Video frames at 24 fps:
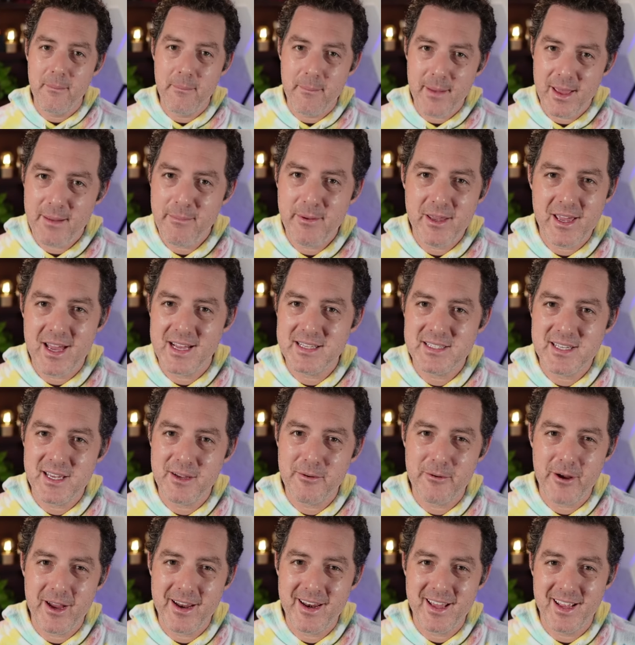Maybe essay
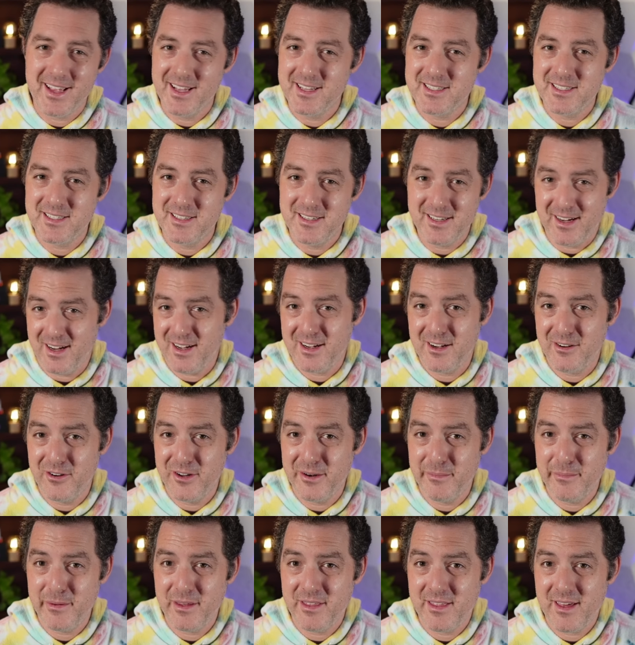writing is not going
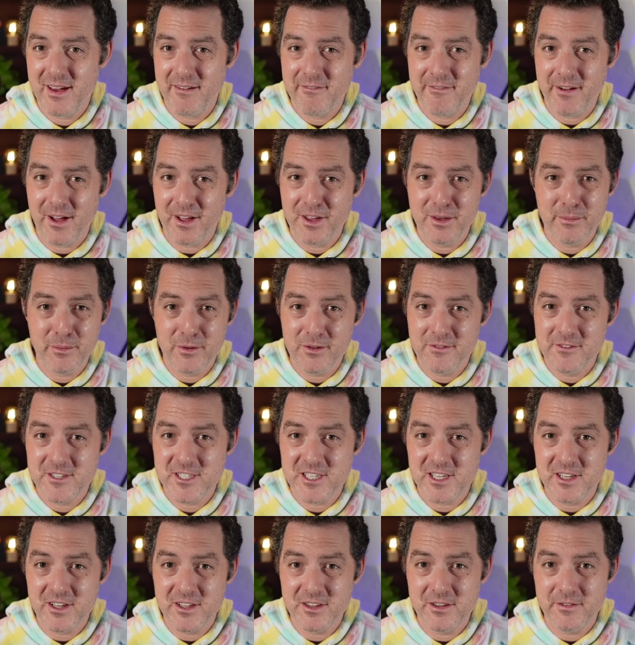to be that valuable of a
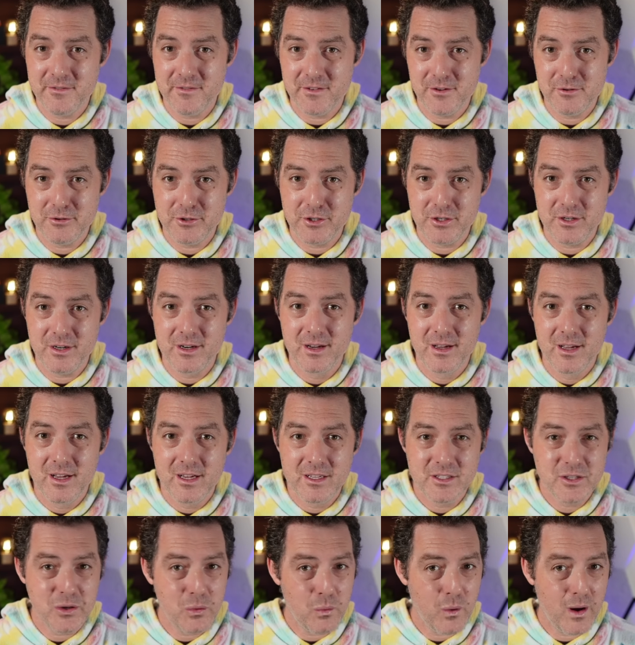skill in the future,
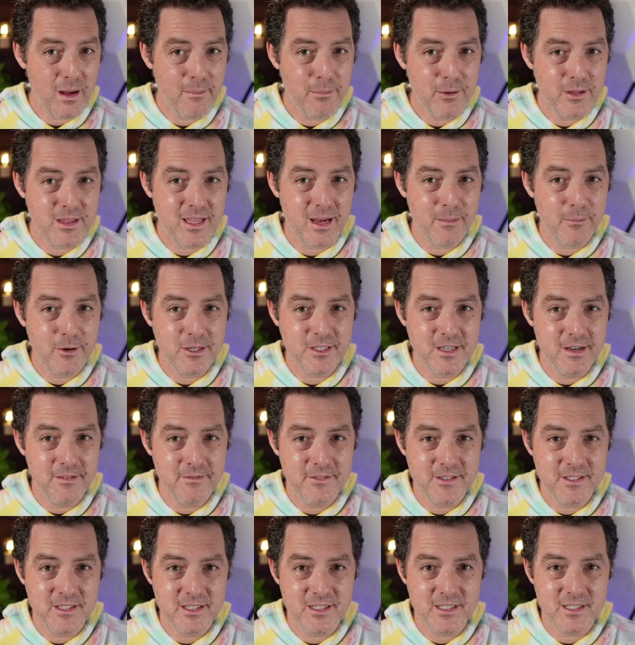so why put that much
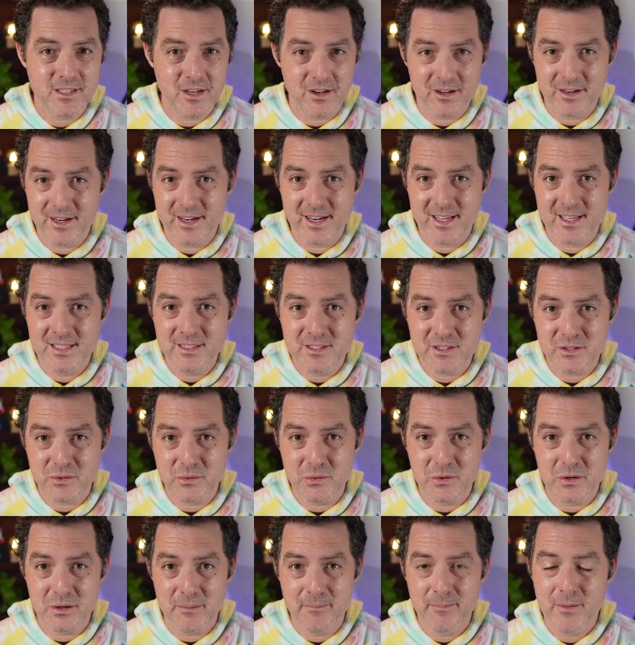emphasis on it in
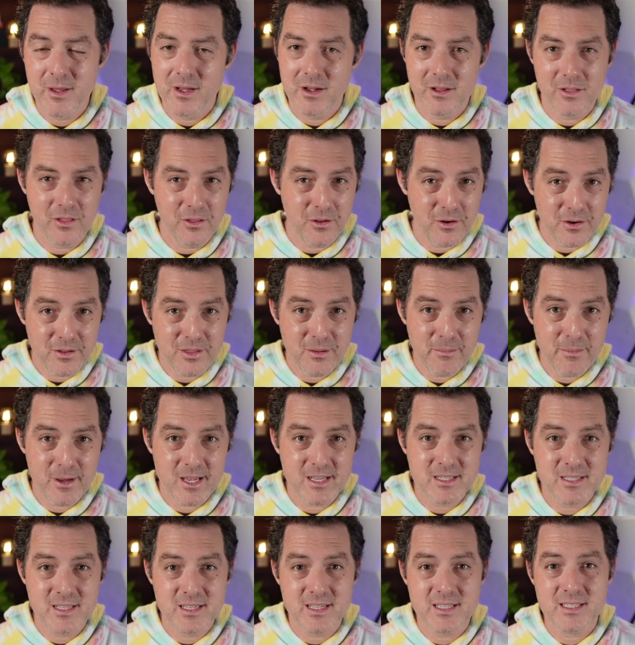school? Learn the
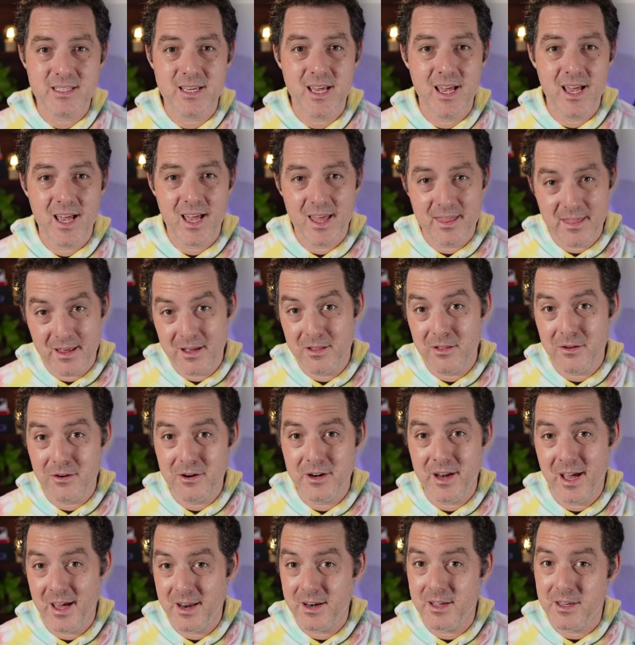basics and then
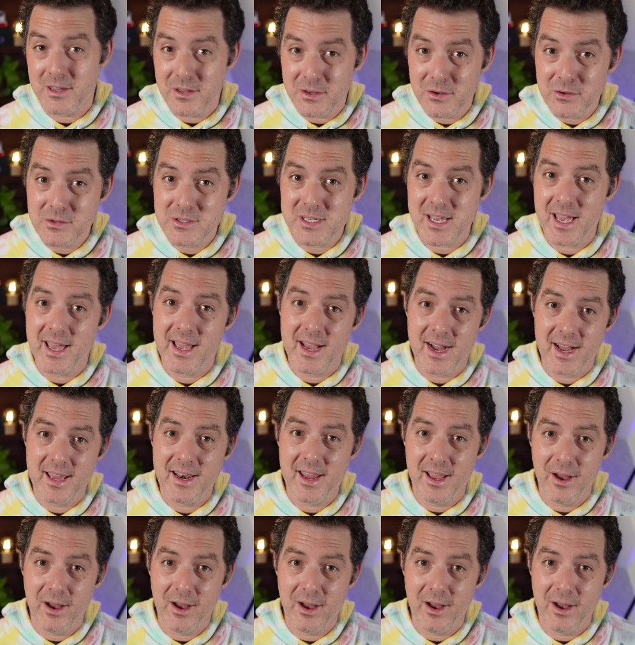learn how to use AI to